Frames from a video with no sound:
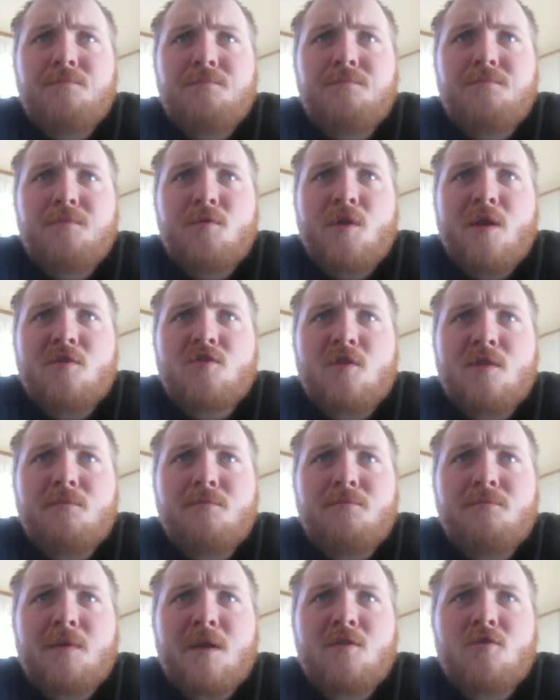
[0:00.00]

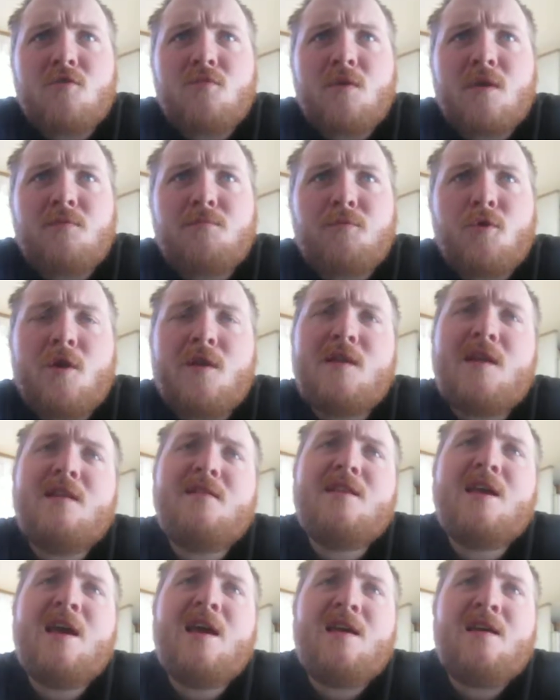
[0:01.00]
Operation Binder Repairing
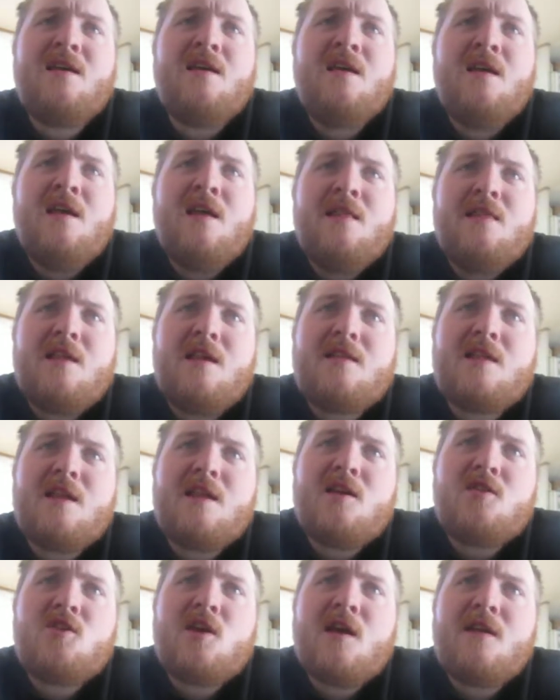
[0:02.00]
that day. They said
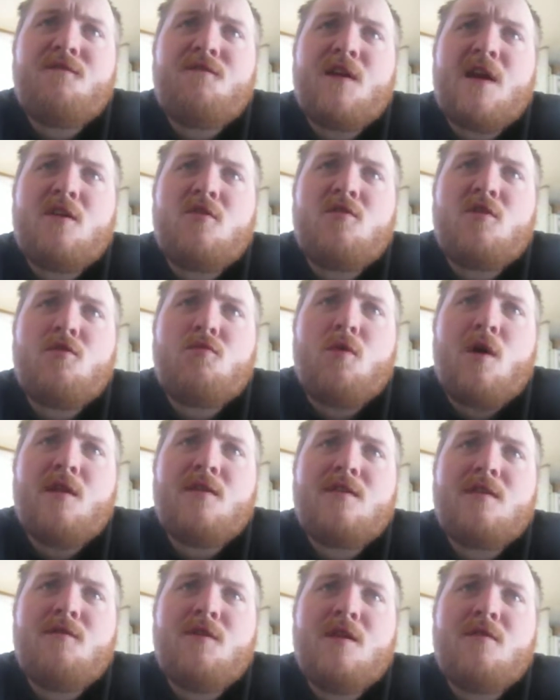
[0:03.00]
that Shiite fighters as well
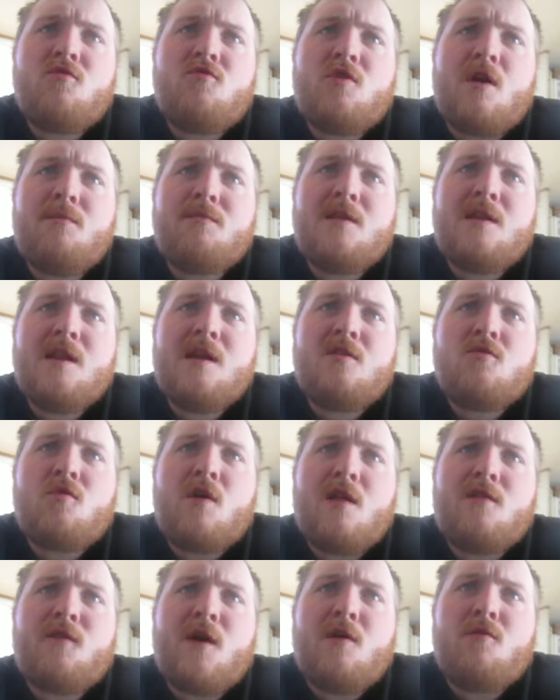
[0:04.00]
as civilians trapped in that
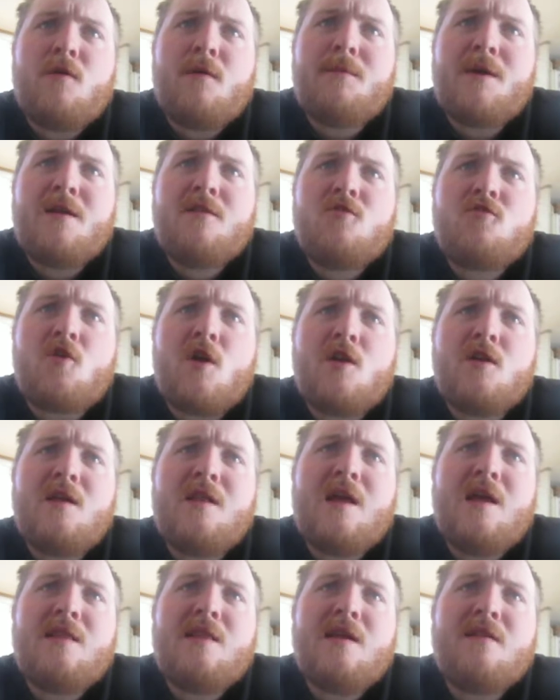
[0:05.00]
crossfire were being
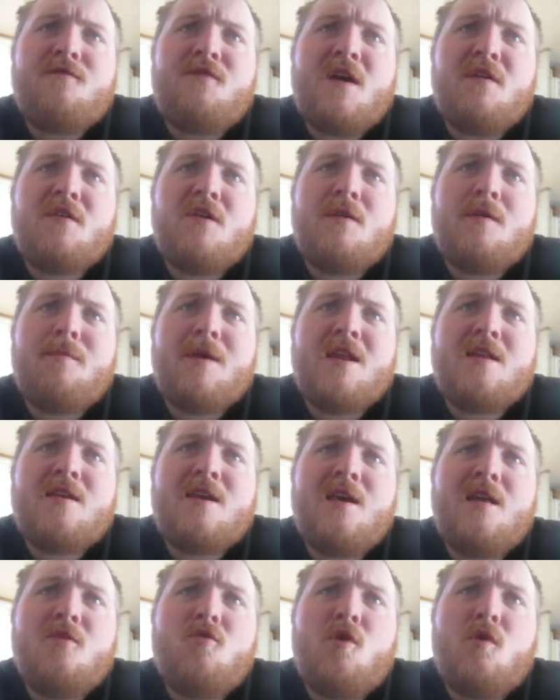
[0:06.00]
slaughtered and that 500 men
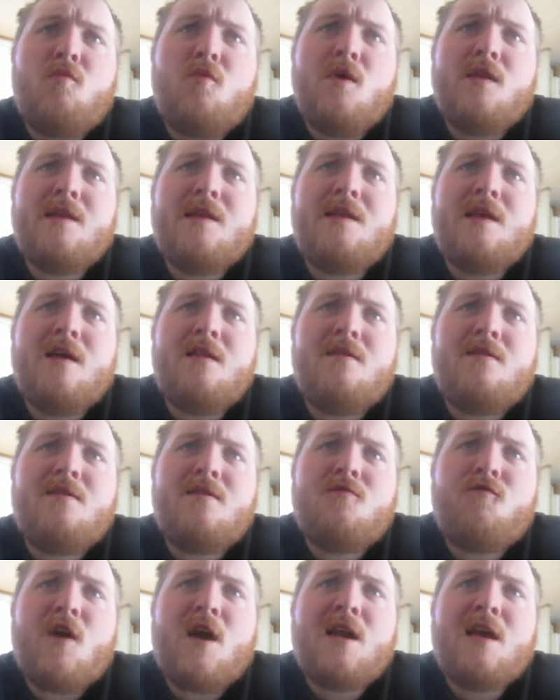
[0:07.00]
killed or wounded.
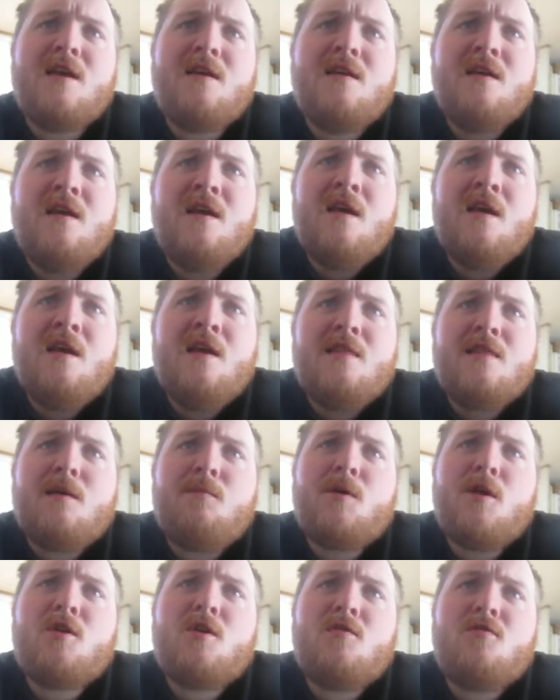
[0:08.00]
It's Friday.
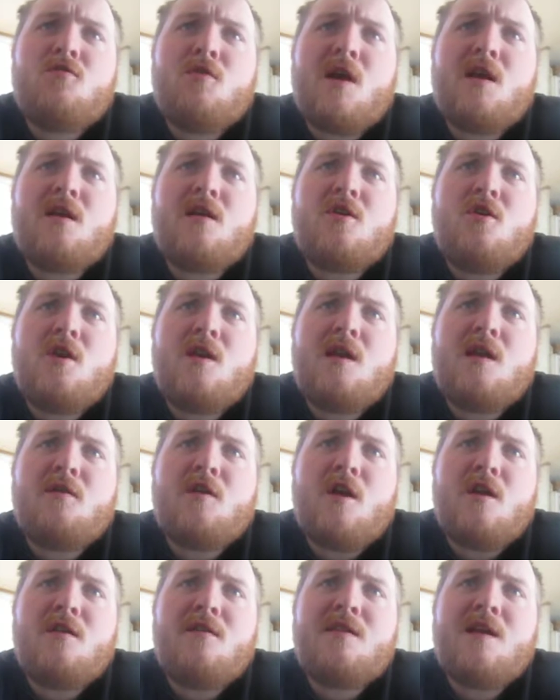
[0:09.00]
The Patriotic Union
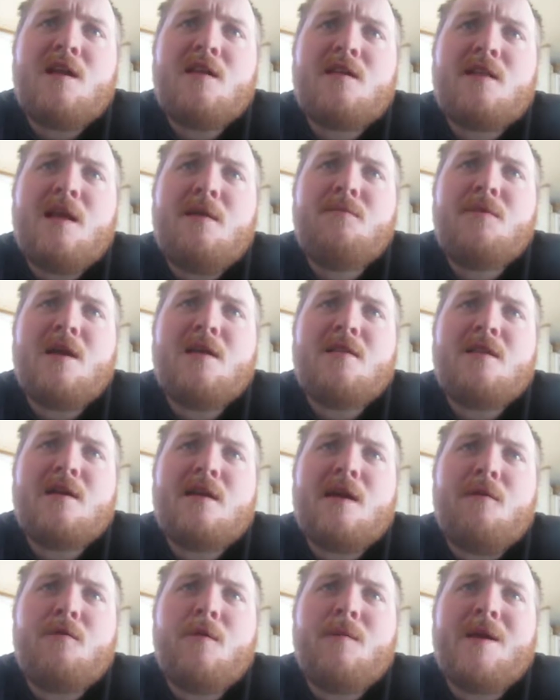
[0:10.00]
of Kurdistan claimed that the
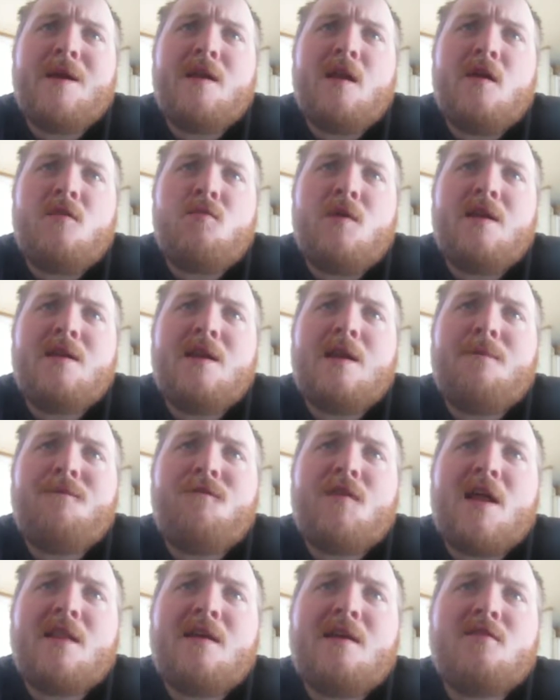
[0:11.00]
government has rounded
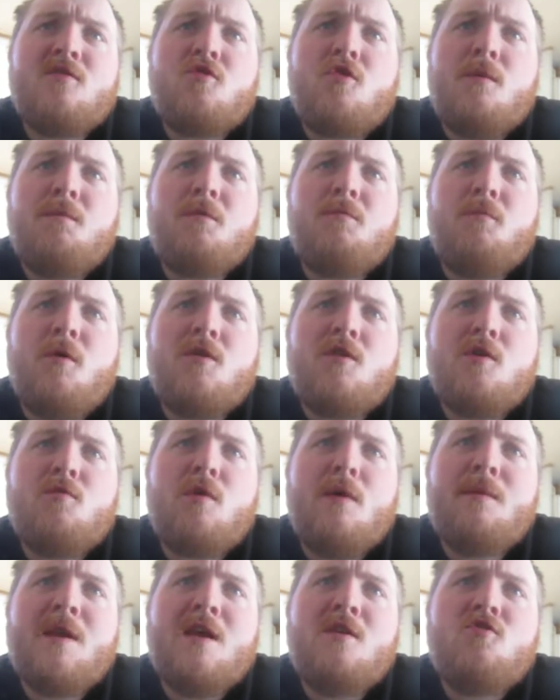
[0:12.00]
up 5,000 groups, mostly
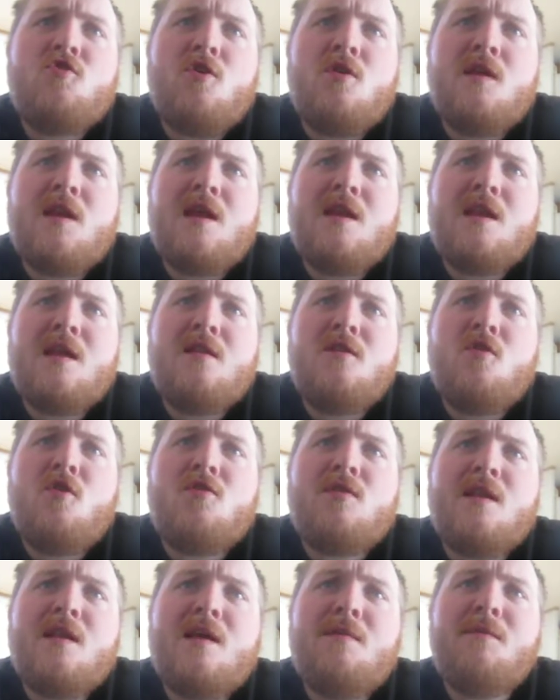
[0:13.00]
women and children, and
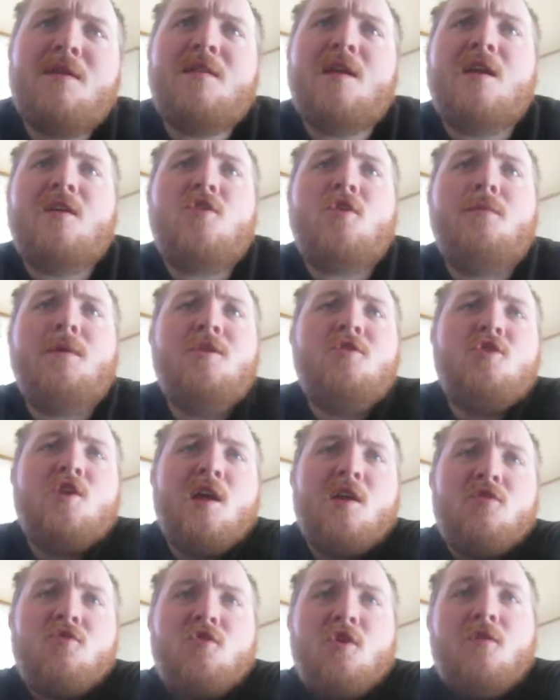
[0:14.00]
using them as a human
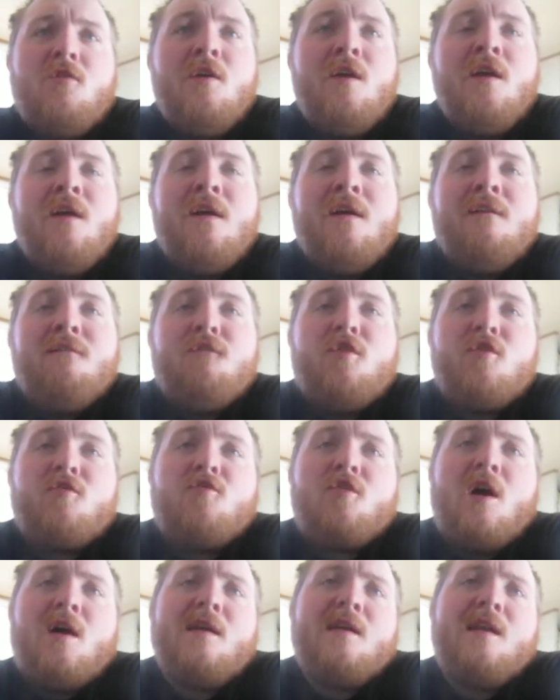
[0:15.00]
shields to
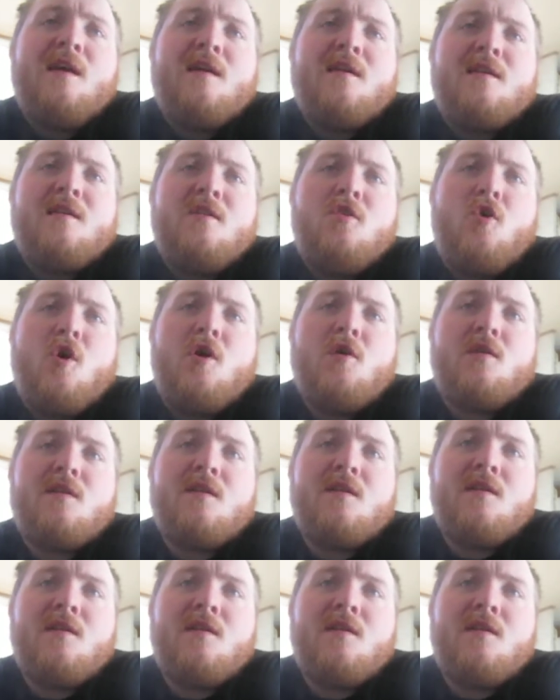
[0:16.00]
force down and out in New York.